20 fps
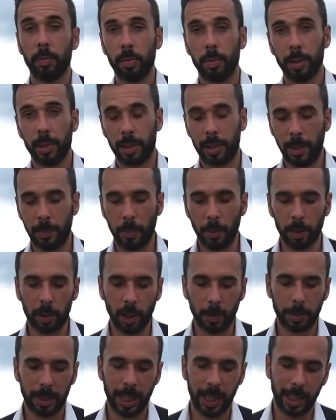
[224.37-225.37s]
Simple
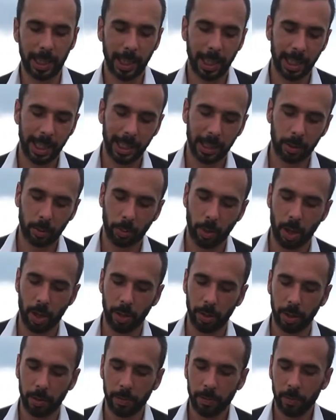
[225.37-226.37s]
chopstick, it's
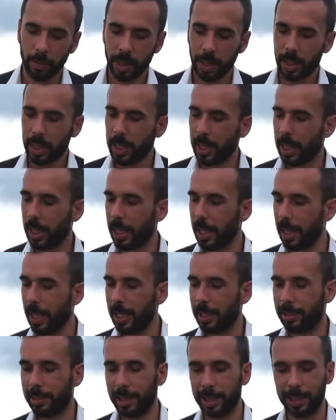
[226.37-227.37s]
round,
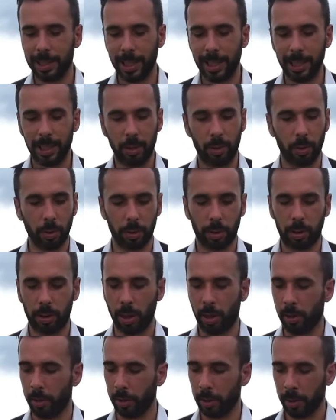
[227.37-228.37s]
it's easy to
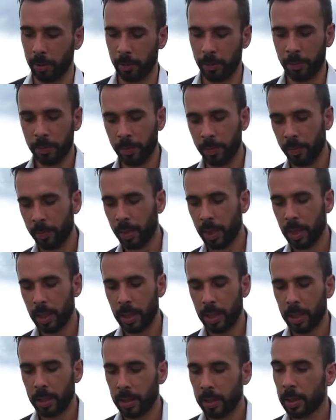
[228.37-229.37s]
stir.
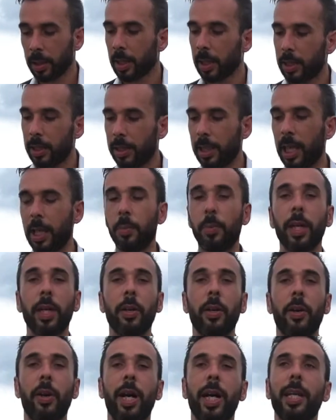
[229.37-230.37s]
Then we're
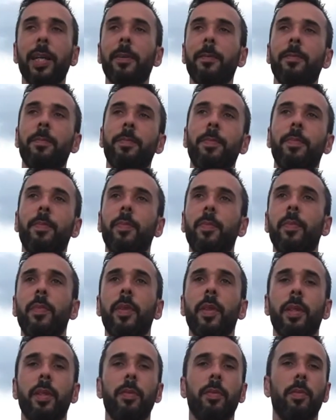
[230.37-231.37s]
gonna add
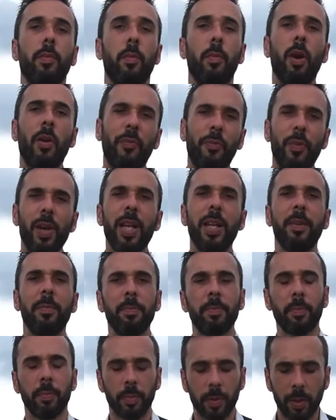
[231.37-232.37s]
roughly
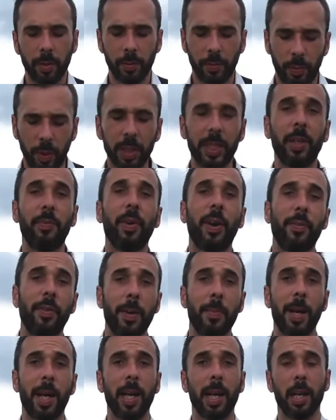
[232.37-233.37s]
45
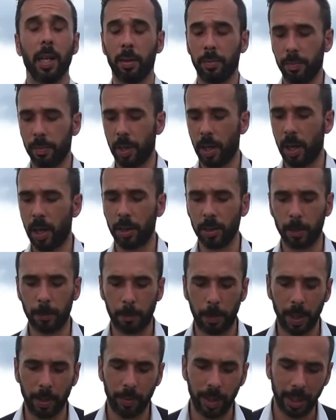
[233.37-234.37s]
ml of
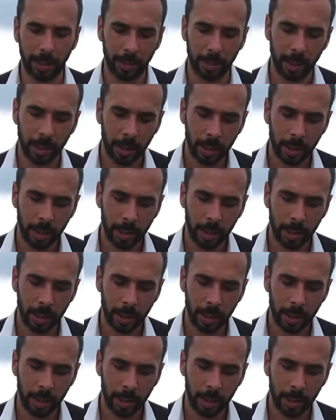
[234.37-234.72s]
spirit.